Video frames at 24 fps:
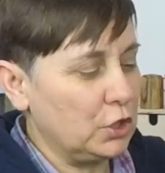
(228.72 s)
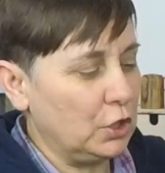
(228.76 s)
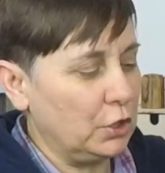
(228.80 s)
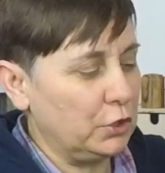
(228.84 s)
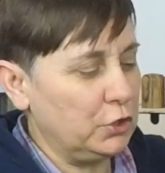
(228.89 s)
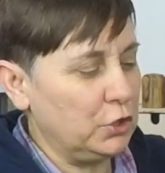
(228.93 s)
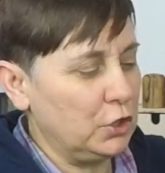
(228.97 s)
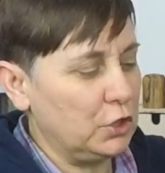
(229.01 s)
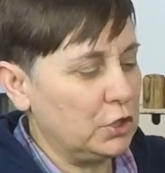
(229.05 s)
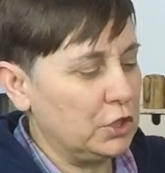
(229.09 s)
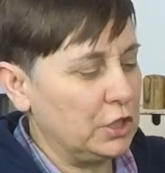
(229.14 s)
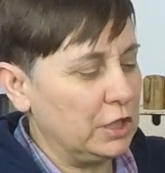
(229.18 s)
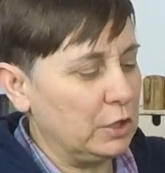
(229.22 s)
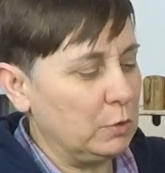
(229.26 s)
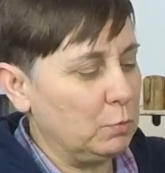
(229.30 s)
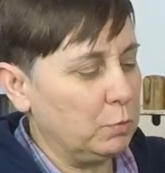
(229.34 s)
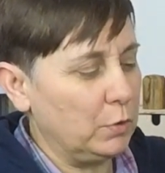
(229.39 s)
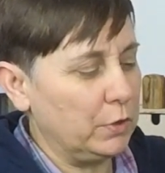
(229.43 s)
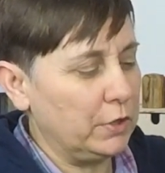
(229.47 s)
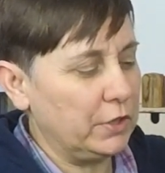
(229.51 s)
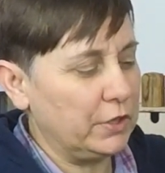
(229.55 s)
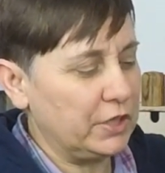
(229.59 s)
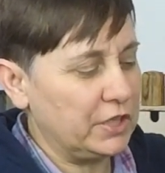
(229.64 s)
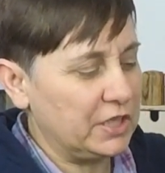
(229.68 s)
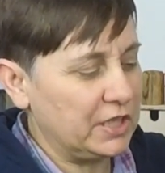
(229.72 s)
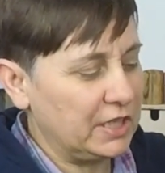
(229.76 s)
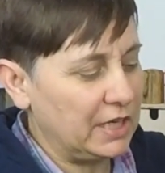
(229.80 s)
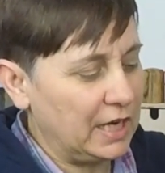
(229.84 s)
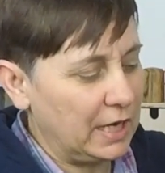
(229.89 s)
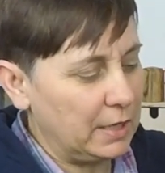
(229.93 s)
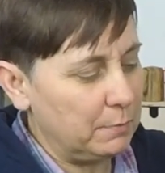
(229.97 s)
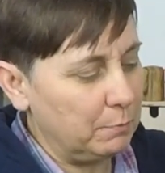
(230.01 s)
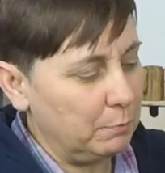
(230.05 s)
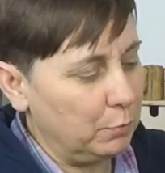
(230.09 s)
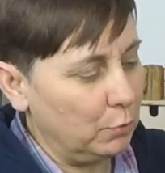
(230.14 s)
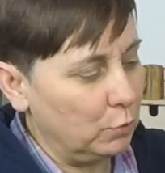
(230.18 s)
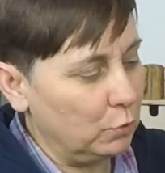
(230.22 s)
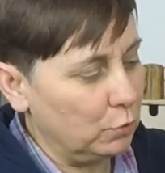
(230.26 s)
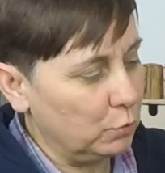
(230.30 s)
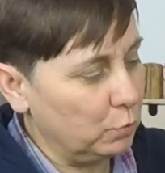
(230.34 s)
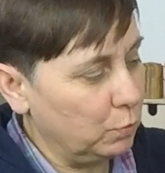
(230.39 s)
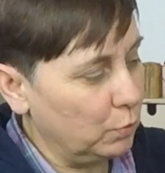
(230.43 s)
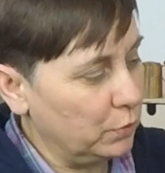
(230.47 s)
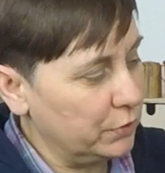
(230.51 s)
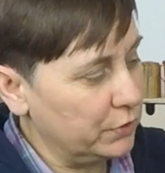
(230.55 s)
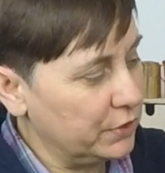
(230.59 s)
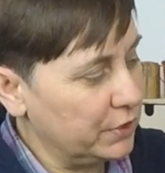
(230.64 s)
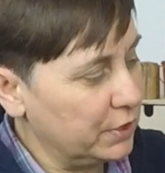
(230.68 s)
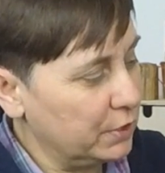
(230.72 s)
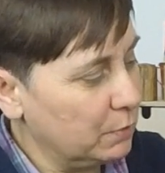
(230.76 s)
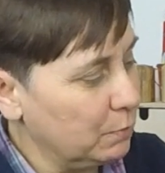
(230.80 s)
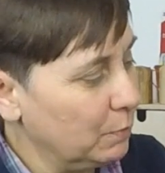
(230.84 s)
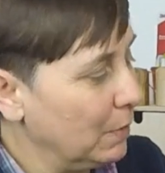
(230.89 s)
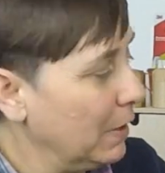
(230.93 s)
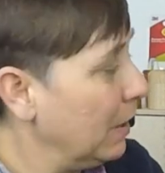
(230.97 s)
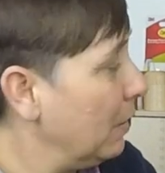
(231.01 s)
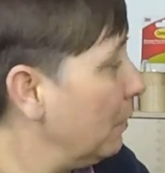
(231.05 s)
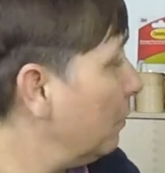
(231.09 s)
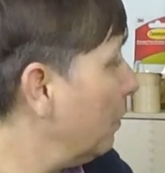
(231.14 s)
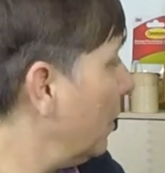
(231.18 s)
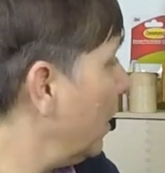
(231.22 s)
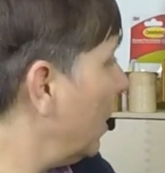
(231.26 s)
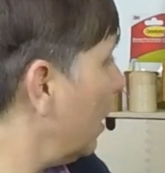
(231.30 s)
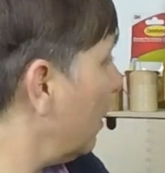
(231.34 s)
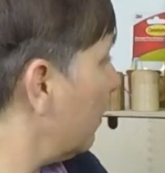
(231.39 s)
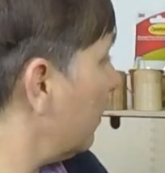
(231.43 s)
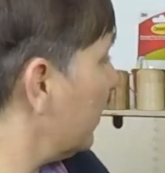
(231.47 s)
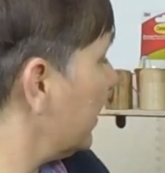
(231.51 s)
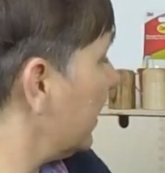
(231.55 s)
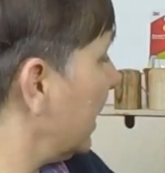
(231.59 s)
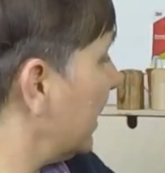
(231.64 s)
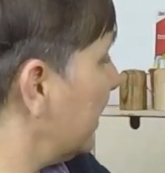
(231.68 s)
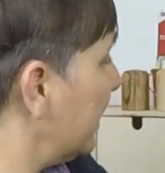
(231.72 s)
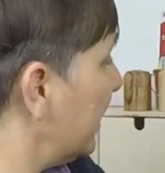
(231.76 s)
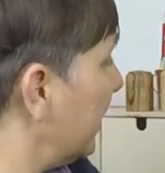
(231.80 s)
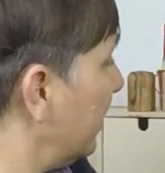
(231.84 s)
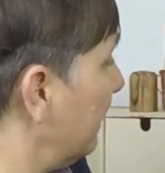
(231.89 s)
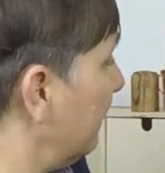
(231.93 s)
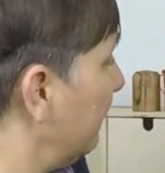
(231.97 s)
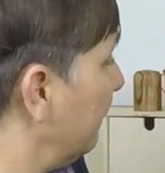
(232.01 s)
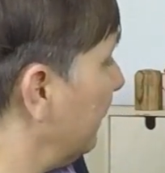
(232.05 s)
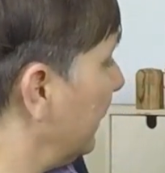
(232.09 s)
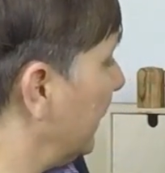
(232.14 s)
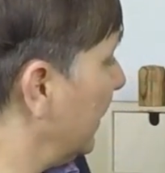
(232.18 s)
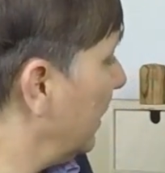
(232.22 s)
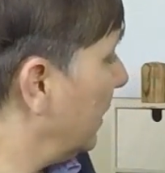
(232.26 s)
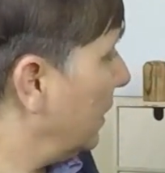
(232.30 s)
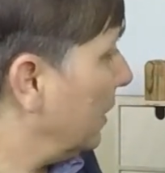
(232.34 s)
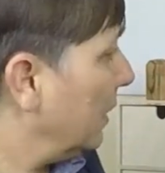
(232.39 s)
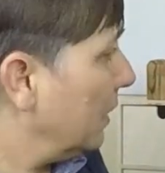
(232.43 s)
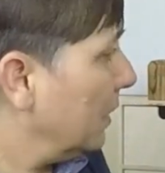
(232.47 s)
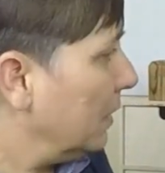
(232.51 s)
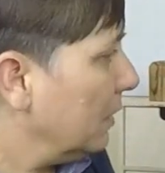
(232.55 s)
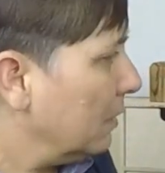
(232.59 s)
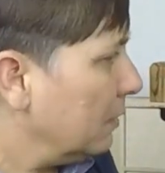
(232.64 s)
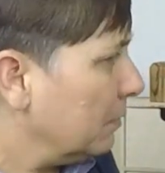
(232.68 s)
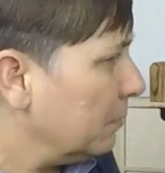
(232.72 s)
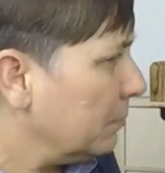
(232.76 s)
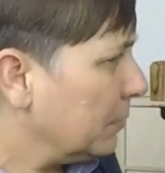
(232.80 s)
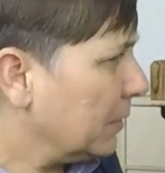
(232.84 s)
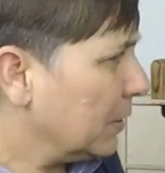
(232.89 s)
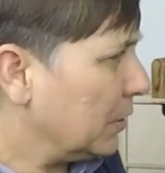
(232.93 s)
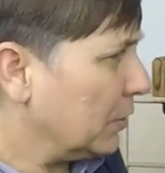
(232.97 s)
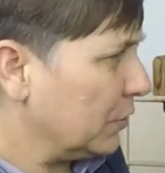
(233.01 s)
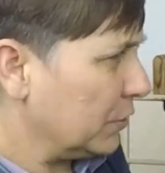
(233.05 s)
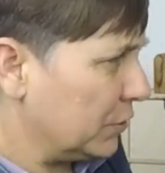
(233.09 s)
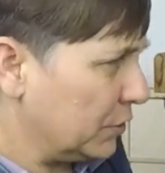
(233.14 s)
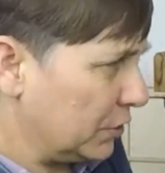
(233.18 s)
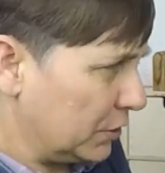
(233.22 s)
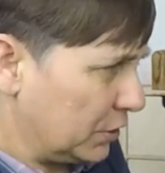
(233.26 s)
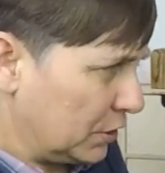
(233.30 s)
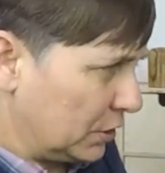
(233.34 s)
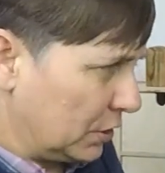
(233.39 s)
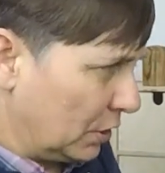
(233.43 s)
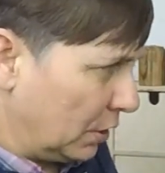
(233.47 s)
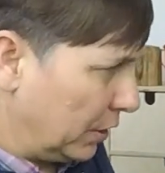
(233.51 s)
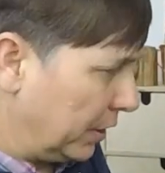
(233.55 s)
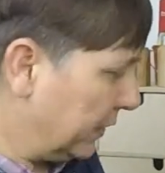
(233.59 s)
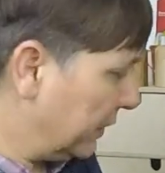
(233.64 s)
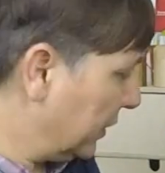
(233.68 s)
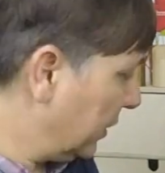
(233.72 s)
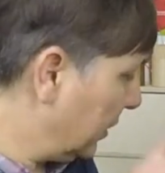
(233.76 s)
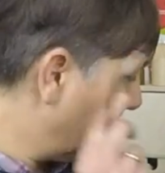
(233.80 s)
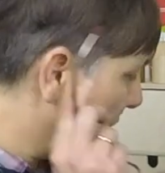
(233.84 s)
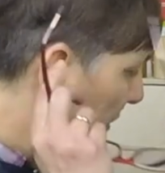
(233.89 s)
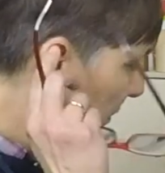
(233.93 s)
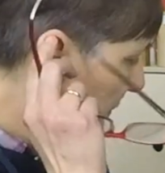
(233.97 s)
just did one of the skateboard ones as well while I was at it, because I'd